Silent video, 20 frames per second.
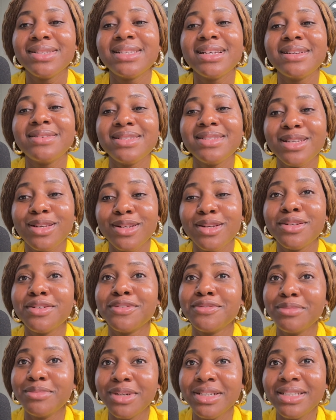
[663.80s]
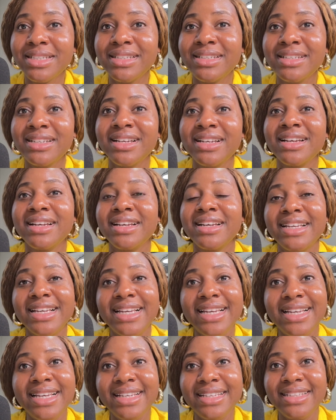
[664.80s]
there is a lot of money
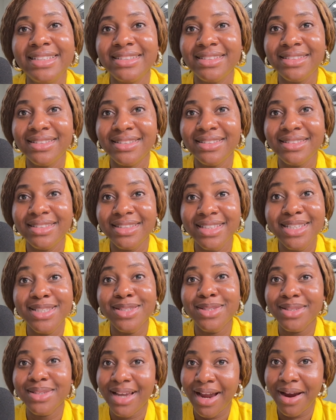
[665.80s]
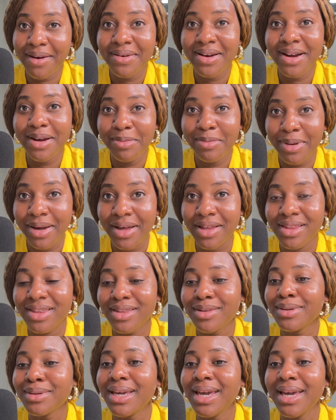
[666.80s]
in this career path.
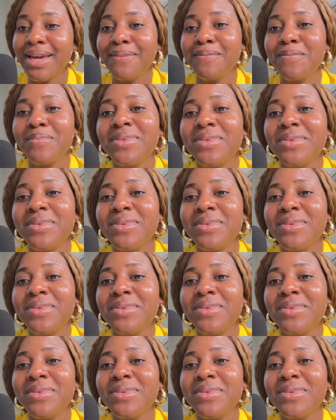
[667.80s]
Okay.